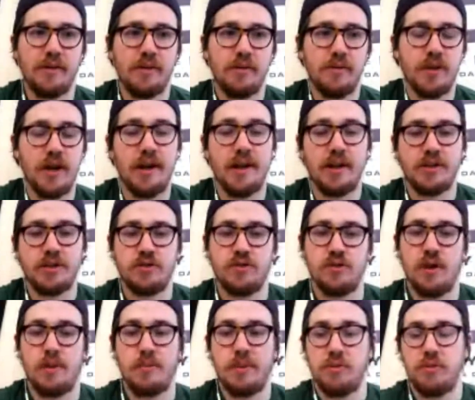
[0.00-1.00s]
that's true. I
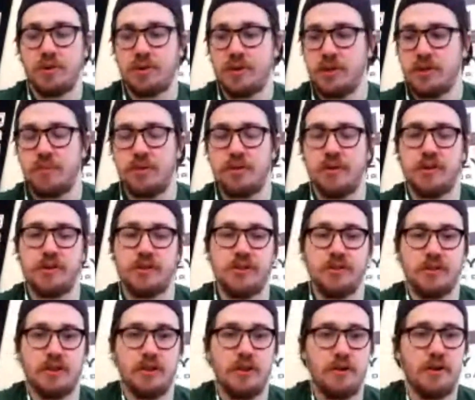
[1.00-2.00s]
mean, with his production,
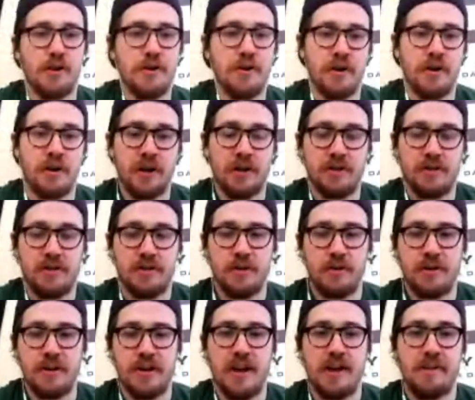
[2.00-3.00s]
you're going to get
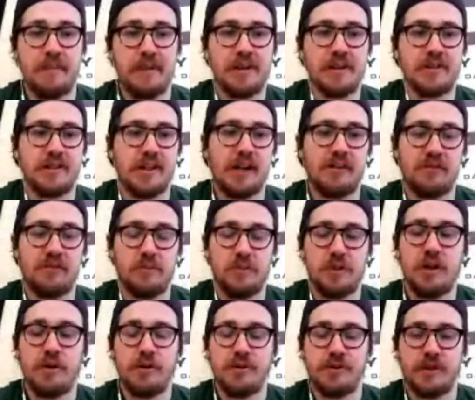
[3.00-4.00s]
38 minutes out of him. You
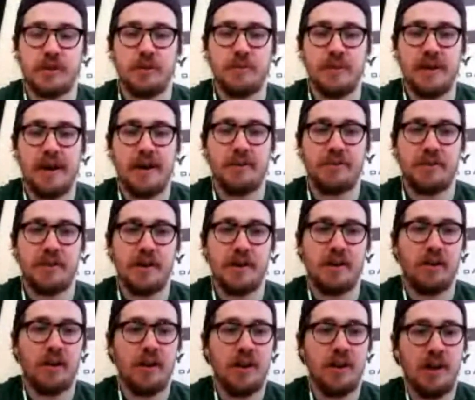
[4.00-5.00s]
know he's going to be out there
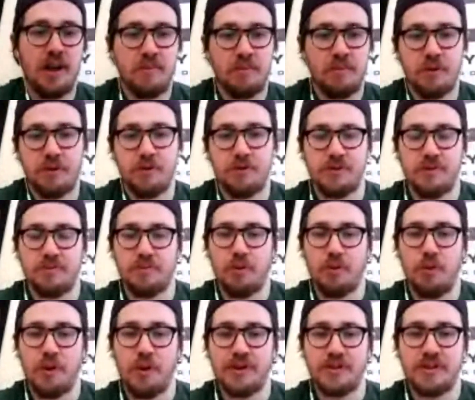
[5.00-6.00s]
producing
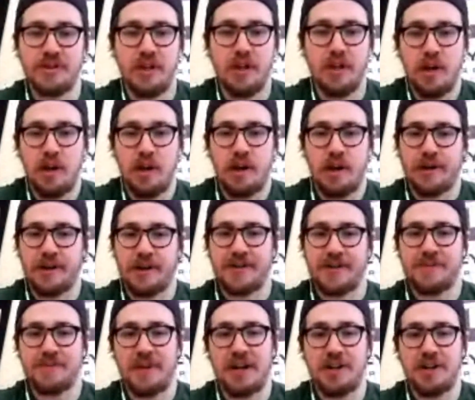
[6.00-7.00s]
points.
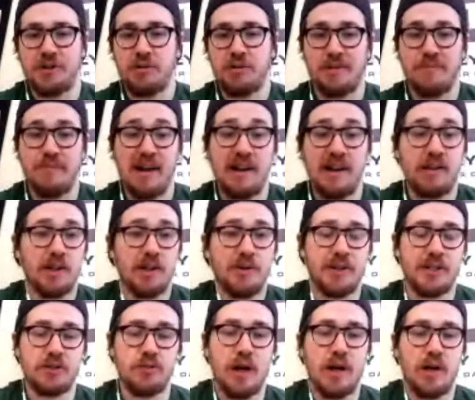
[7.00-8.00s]
I do like Melo as
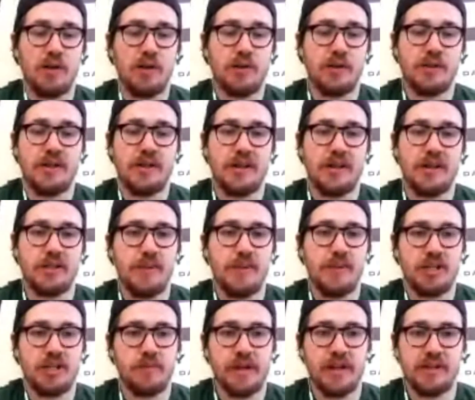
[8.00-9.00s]
well in a nice
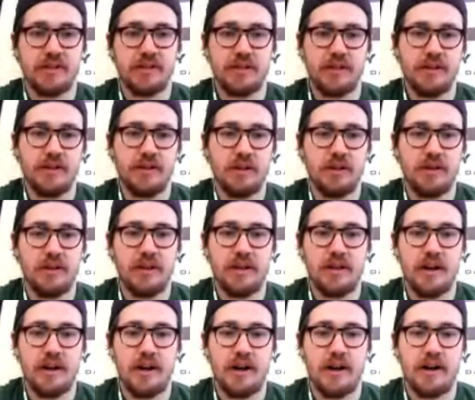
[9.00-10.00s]
matchup against
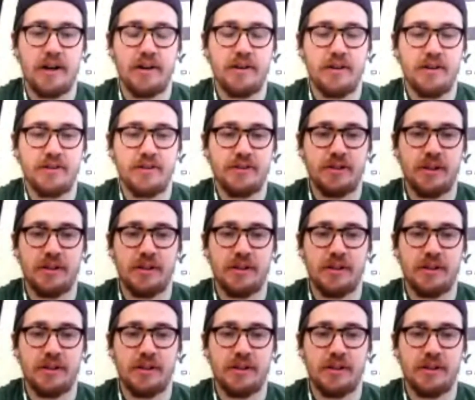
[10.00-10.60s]
the Suns